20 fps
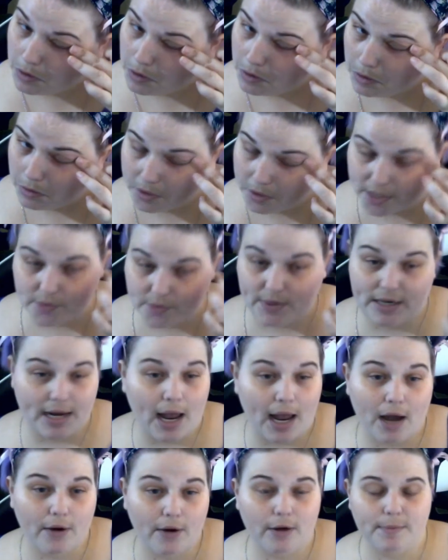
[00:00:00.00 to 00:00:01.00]
Because right
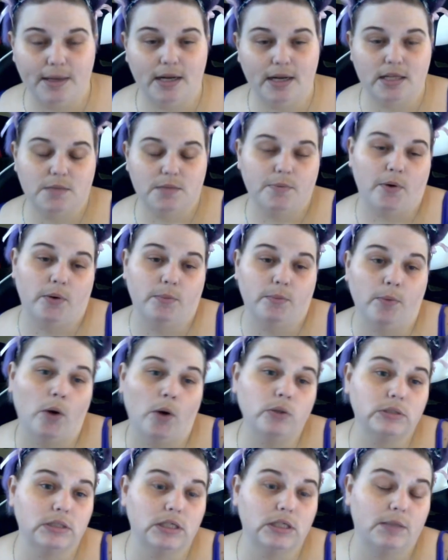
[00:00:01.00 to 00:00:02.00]
now, I mean, it's
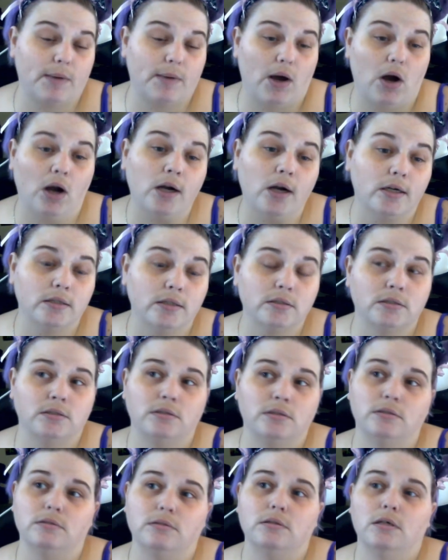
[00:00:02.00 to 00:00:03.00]
mostly about art
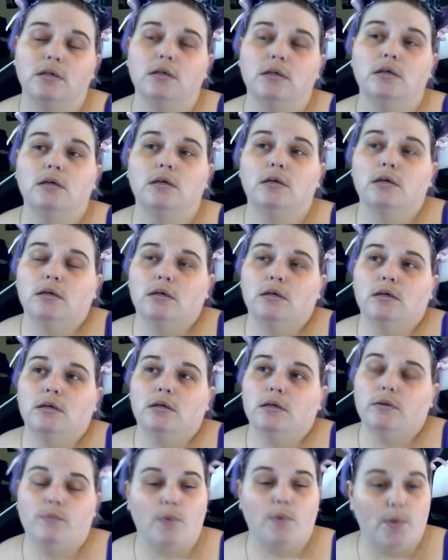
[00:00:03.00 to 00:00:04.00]
and
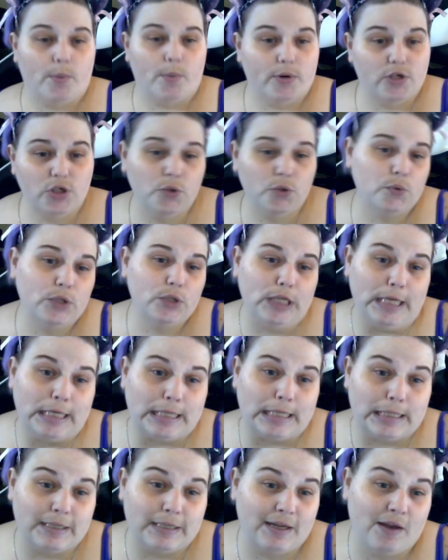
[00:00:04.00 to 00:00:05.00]
what we're doing
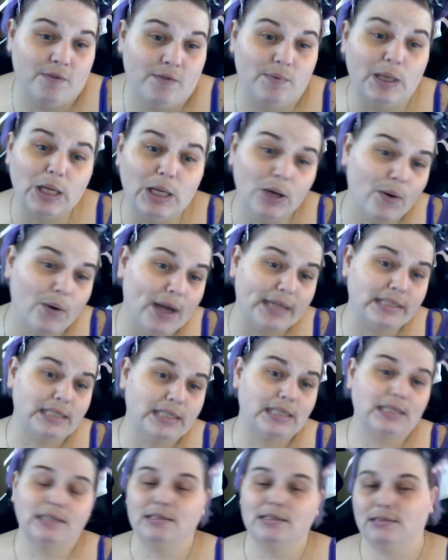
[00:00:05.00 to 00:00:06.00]
and video
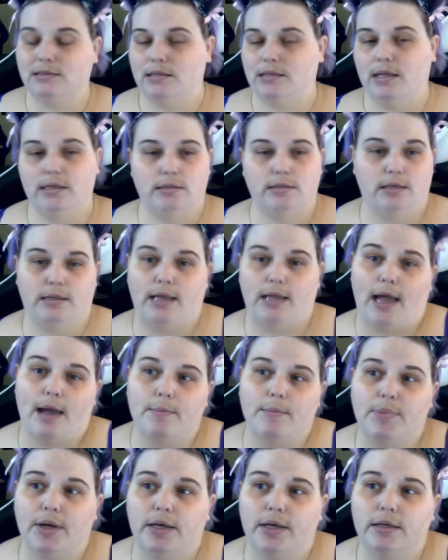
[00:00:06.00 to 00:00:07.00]
ideas and things like
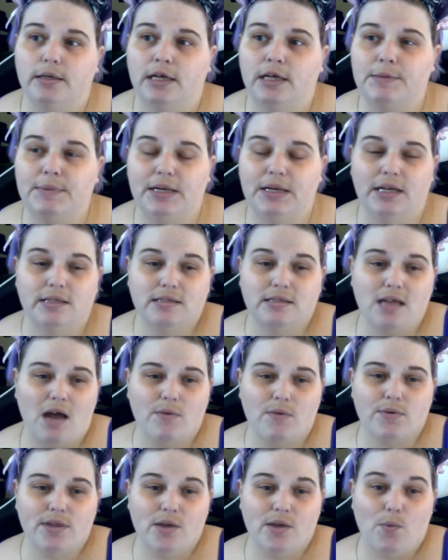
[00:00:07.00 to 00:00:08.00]
that. But, I mean, it's
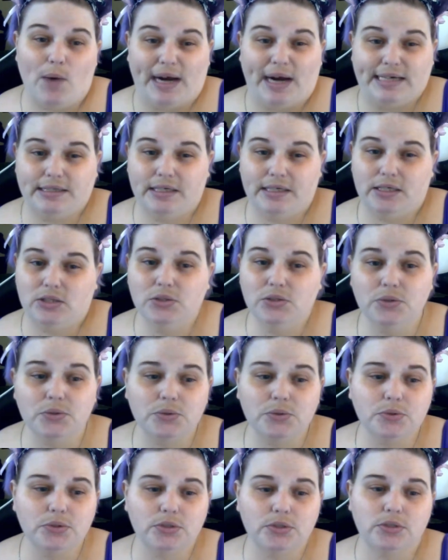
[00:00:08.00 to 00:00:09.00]
not really widely
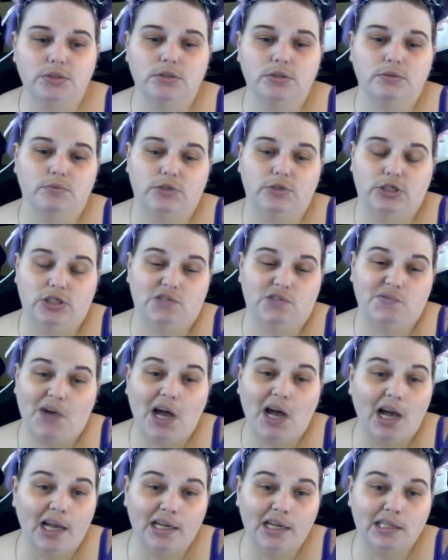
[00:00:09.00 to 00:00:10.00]
used, which is
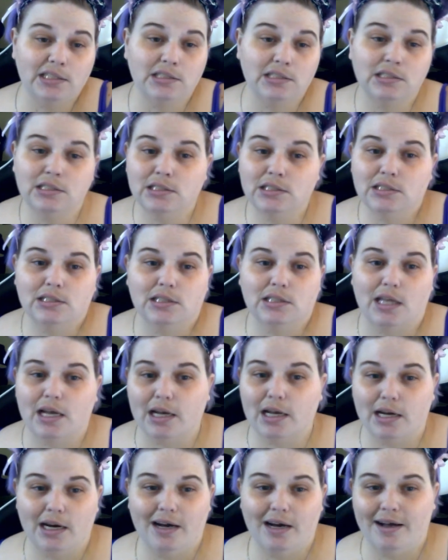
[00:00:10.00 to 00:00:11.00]
fine.
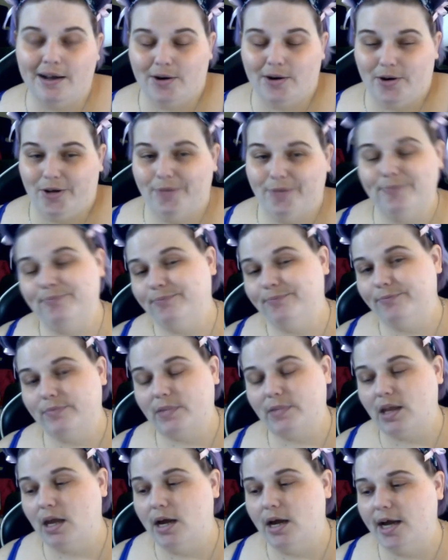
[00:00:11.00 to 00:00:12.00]
Like, I don't know.
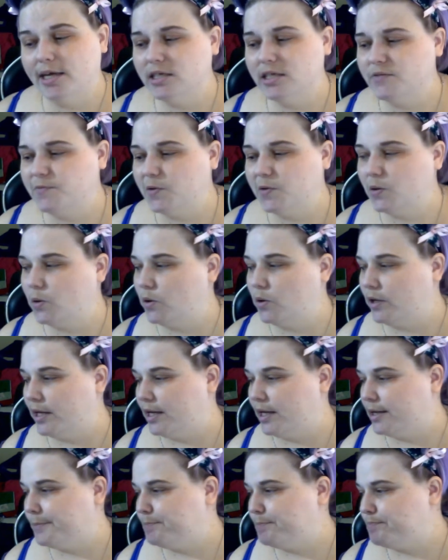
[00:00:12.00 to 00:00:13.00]
I just feel like,